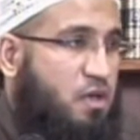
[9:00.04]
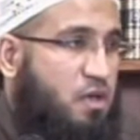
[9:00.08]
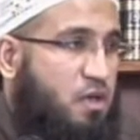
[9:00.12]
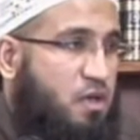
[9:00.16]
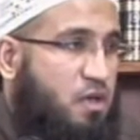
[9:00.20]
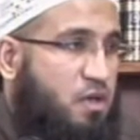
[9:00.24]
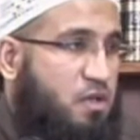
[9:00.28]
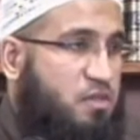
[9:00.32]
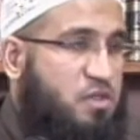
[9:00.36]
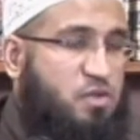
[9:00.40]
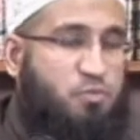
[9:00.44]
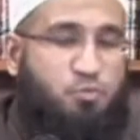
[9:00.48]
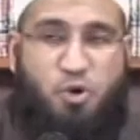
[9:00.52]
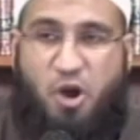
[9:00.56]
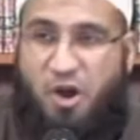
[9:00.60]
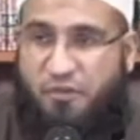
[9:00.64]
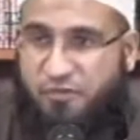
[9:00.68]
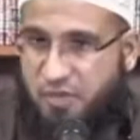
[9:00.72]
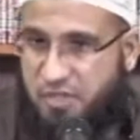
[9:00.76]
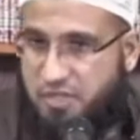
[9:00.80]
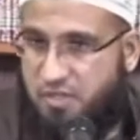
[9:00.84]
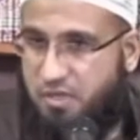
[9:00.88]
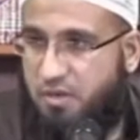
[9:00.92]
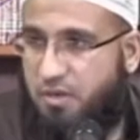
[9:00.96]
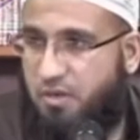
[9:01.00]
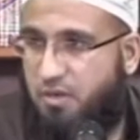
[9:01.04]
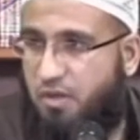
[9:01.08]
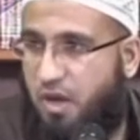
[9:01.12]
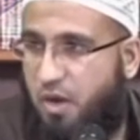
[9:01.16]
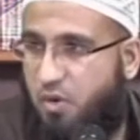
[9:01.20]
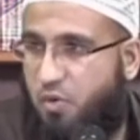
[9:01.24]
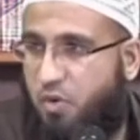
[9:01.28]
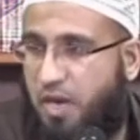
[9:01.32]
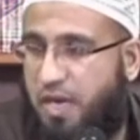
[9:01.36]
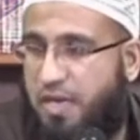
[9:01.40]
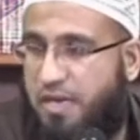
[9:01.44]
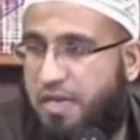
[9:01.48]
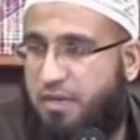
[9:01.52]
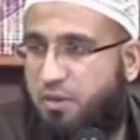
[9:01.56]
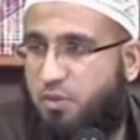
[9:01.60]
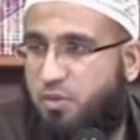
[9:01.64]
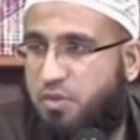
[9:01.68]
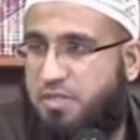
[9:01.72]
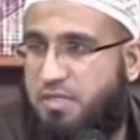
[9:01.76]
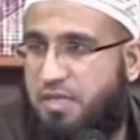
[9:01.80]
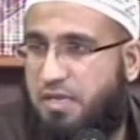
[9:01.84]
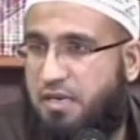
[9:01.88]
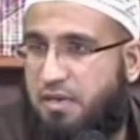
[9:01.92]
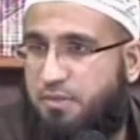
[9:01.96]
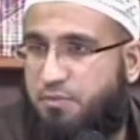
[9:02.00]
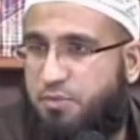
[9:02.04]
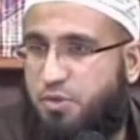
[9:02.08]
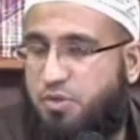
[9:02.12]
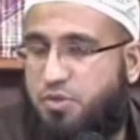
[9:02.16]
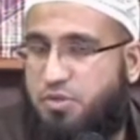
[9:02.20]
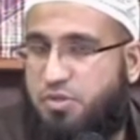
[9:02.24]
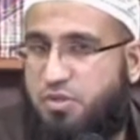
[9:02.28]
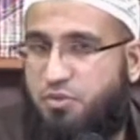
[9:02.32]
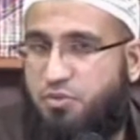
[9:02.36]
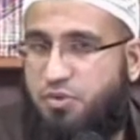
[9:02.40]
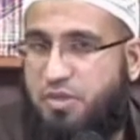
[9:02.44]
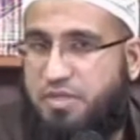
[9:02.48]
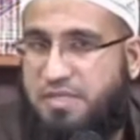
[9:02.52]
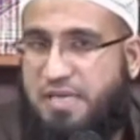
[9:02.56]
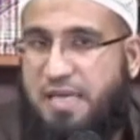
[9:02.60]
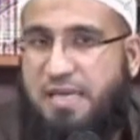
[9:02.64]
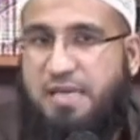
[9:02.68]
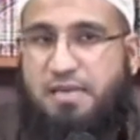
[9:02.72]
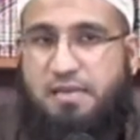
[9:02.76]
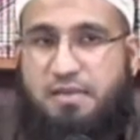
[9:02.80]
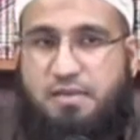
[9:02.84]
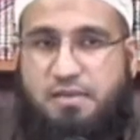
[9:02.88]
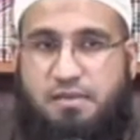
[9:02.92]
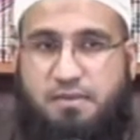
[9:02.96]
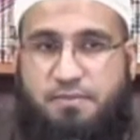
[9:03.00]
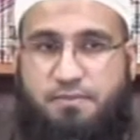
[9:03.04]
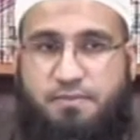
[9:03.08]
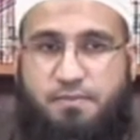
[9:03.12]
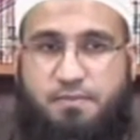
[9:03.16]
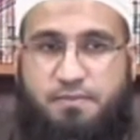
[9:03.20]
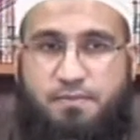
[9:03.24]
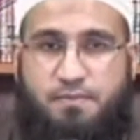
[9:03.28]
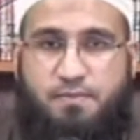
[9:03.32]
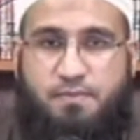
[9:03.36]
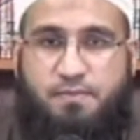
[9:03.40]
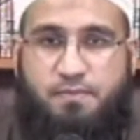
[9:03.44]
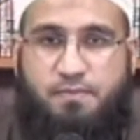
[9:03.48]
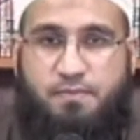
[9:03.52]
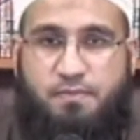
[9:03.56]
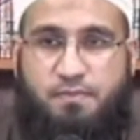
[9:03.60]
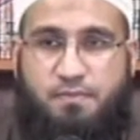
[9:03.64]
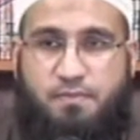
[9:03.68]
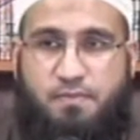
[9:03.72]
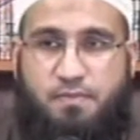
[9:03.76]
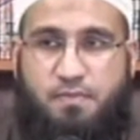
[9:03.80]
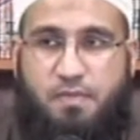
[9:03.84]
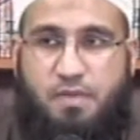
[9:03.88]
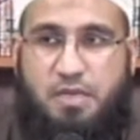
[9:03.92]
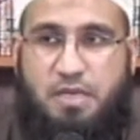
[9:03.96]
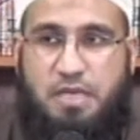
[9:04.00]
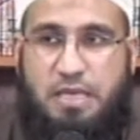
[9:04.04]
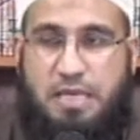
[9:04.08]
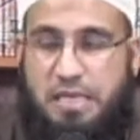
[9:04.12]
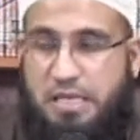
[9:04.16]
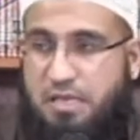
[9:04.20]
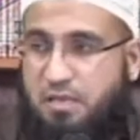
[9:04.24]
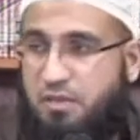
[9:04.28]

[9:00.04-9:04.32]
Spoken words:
The Prophet sallallahu alayhi wasallam used to recite it in the